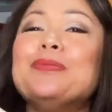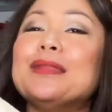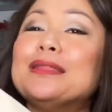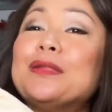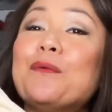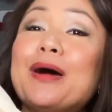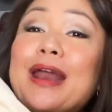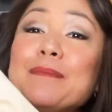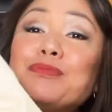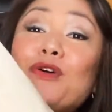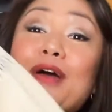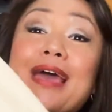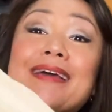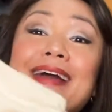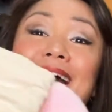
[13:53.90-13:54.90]
The one I'm
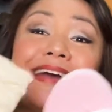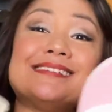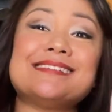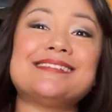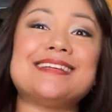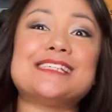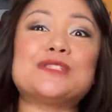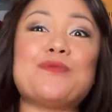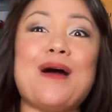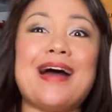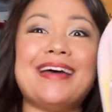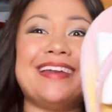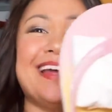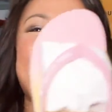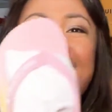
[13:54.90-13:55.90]
talking, guys, is this
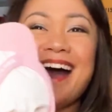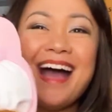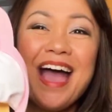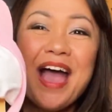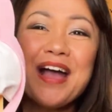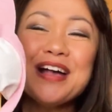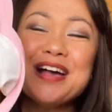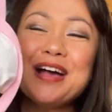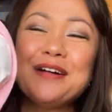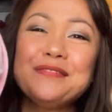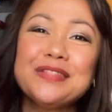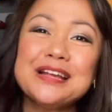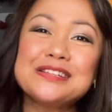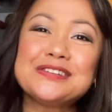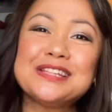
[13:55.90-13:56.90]
one.
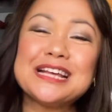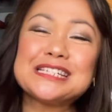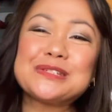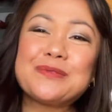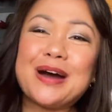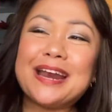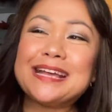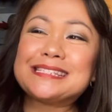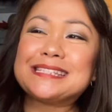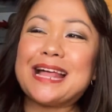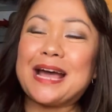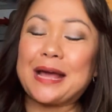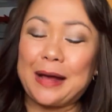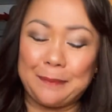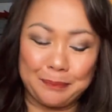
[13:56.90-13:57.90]
So this one is
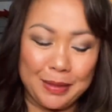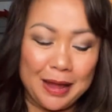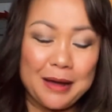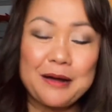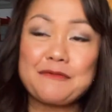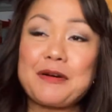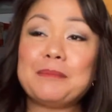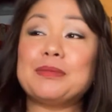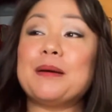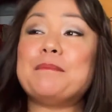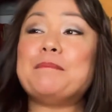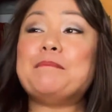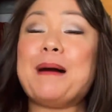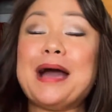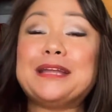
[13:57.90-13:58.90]
like from the
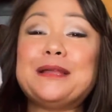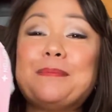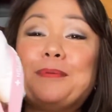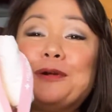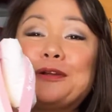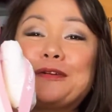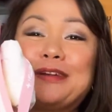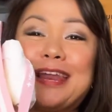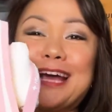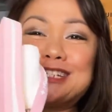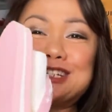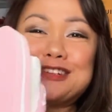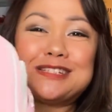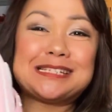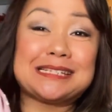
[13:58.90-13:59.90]
By the Pool
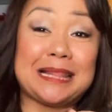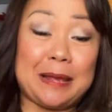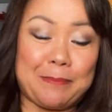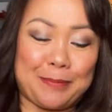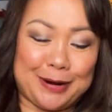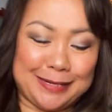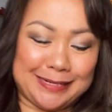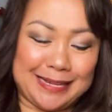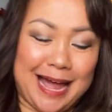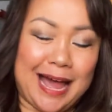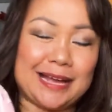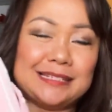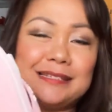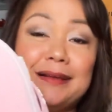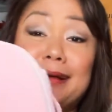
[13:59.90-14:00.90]
collection slippers,
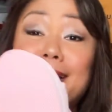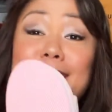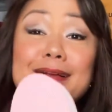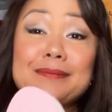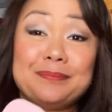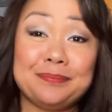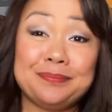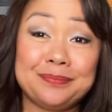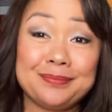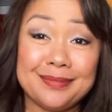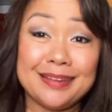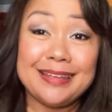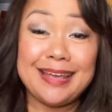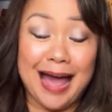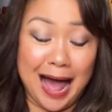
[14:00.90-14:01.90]
guys.
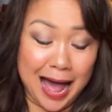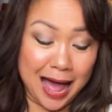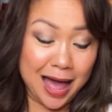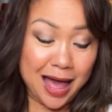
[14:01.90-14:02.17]
Yeah,